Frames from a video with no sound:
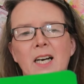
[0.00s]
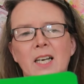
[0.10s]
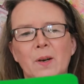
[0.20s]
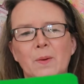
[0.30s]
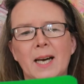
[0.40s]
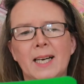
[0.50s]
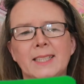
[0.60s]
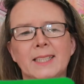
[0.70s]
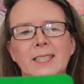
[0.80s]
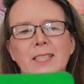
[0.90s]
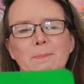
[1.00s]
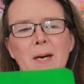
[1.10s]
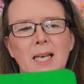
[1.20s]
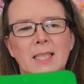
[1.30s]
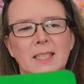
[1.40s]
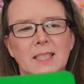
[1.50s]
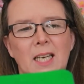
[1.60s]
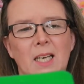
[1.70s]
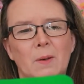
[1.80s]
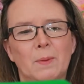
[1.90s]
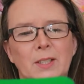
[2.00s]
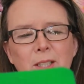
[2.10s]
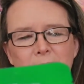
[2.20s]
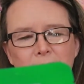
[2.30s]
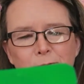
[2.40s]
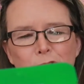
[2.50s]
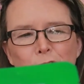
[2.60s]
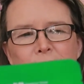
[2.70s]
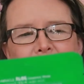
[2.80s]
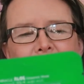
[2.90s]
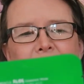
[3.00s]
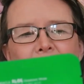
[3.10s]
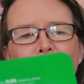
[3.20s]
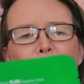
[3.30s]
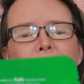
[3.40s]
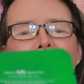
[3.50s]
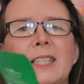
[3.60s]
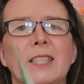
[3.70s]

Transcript: Aloe Essence Mask, which is for all skin types, and